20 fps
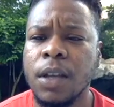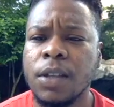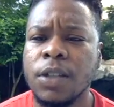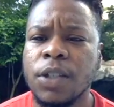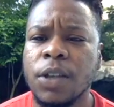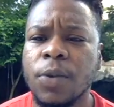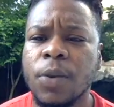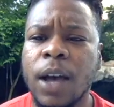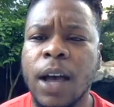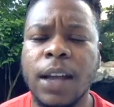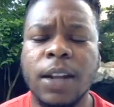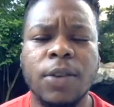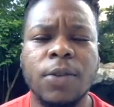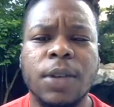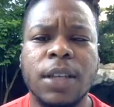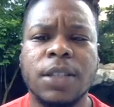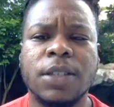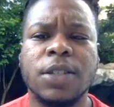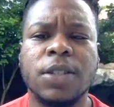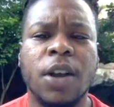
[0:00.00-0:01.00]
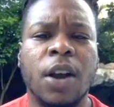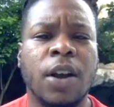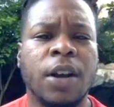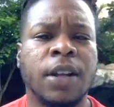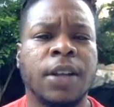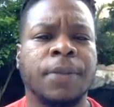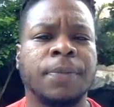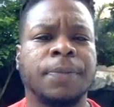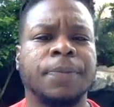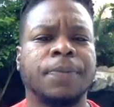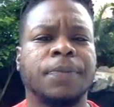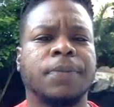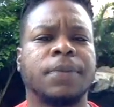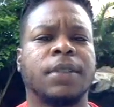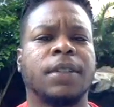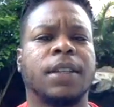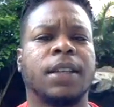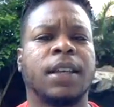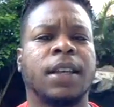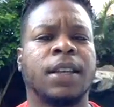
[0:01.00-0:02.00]
So how do you get started
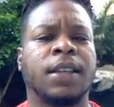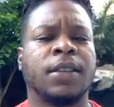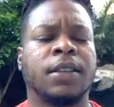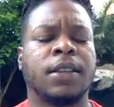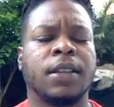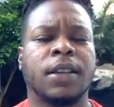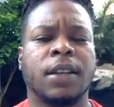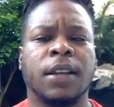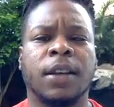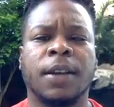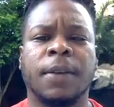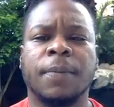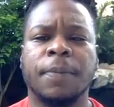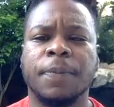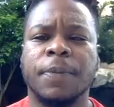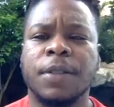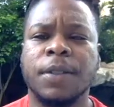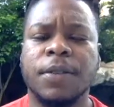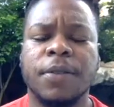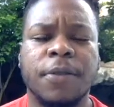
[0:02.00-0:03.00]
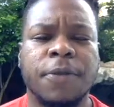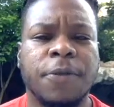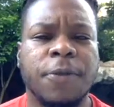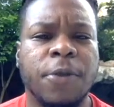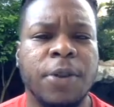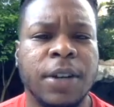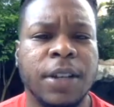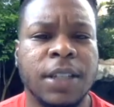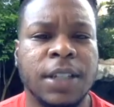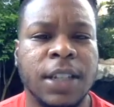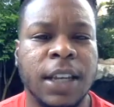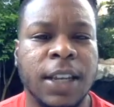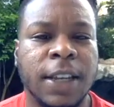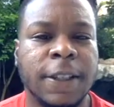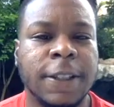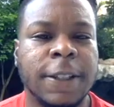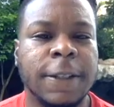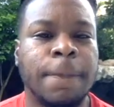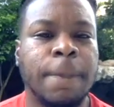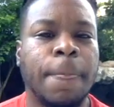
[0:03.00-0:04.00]
in foreign
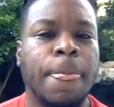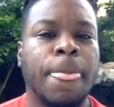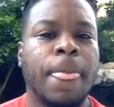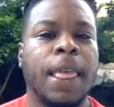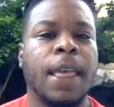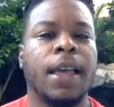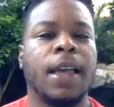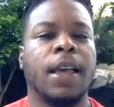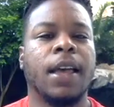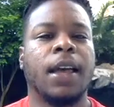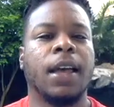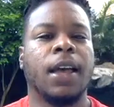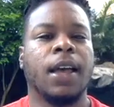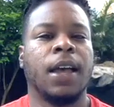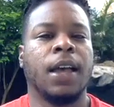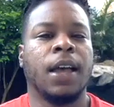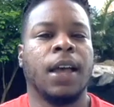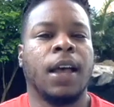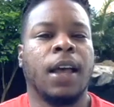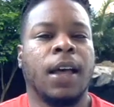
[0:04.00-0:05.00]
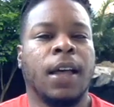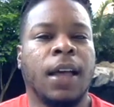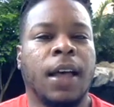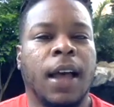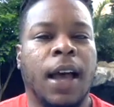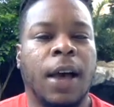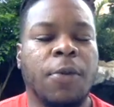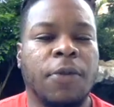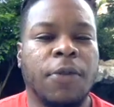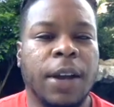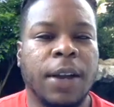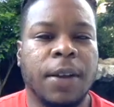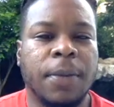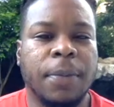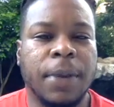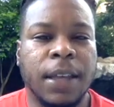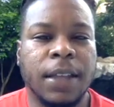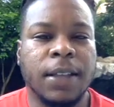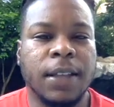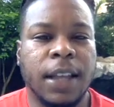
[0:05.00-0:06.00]
exchange? I would
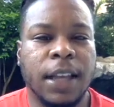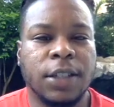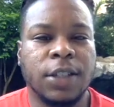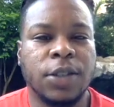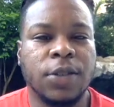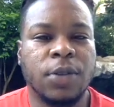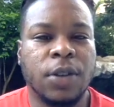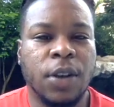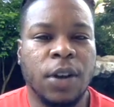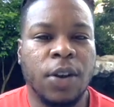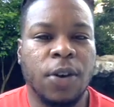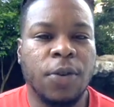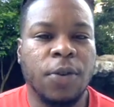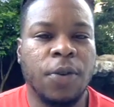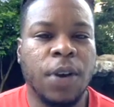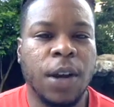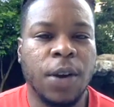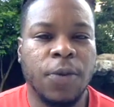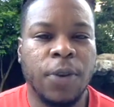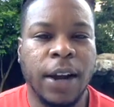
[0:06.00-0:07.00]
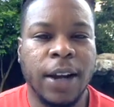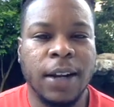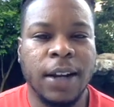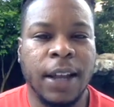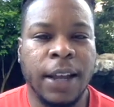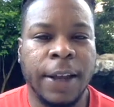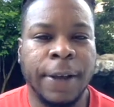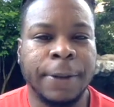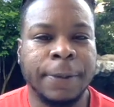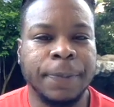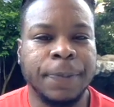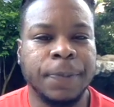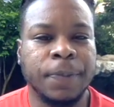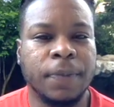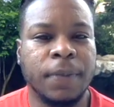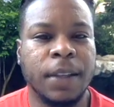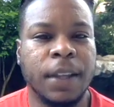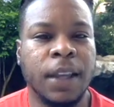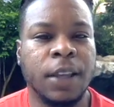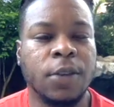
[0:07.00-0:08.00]
recommend that you go right now
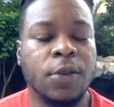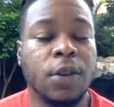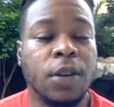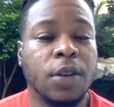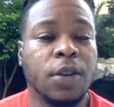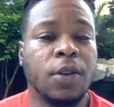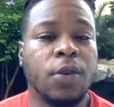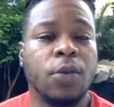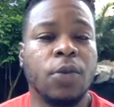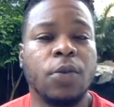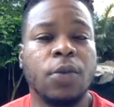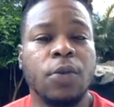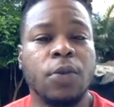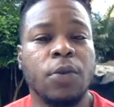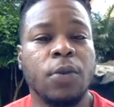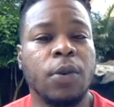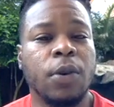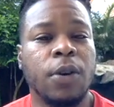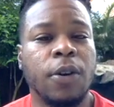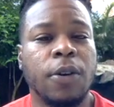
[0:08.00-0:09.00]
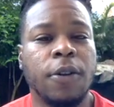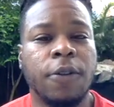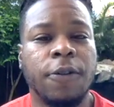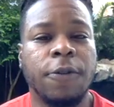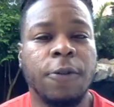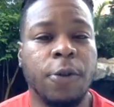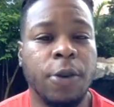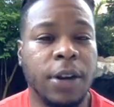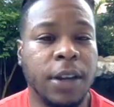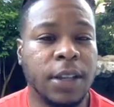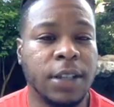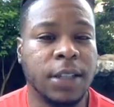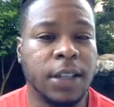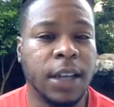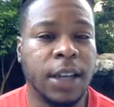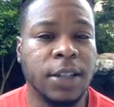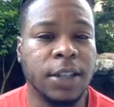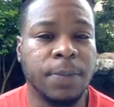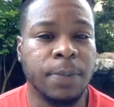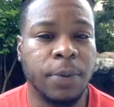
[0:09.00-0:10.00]
and you can Google foreign
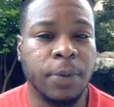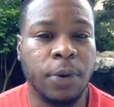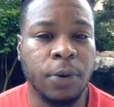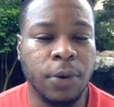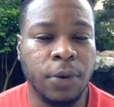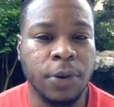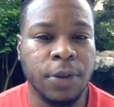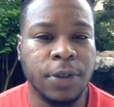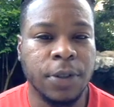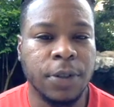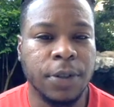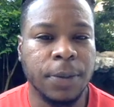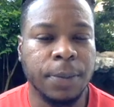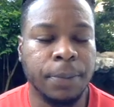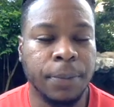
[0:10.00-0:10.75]
exchange brokers.